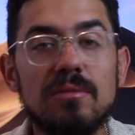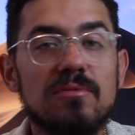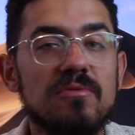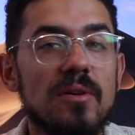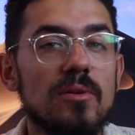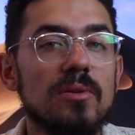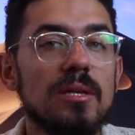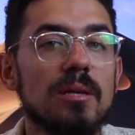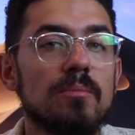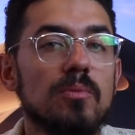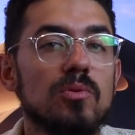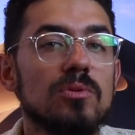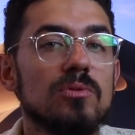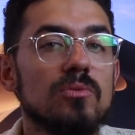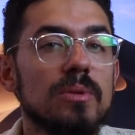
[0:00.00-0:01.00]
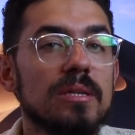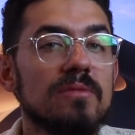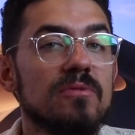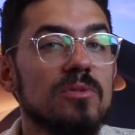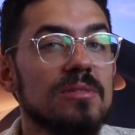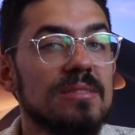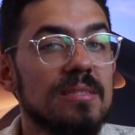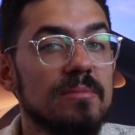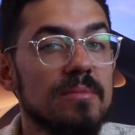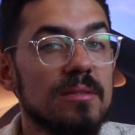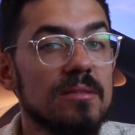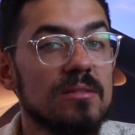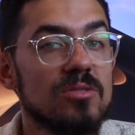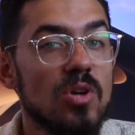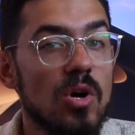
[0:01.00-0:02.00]
very important week for
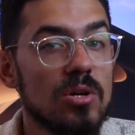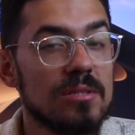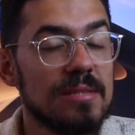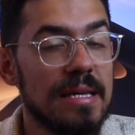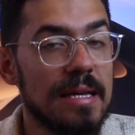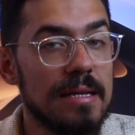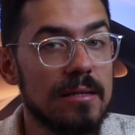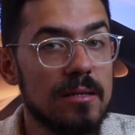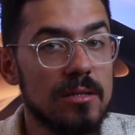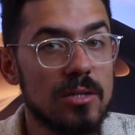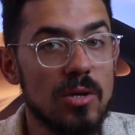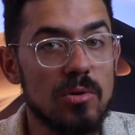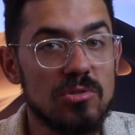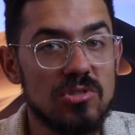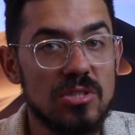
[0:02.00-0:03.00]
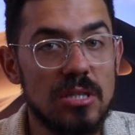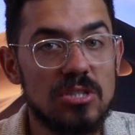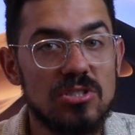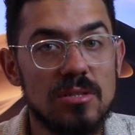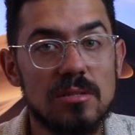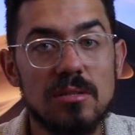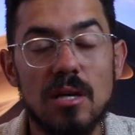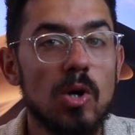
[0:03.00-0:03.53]
stimulus talks and negotiations.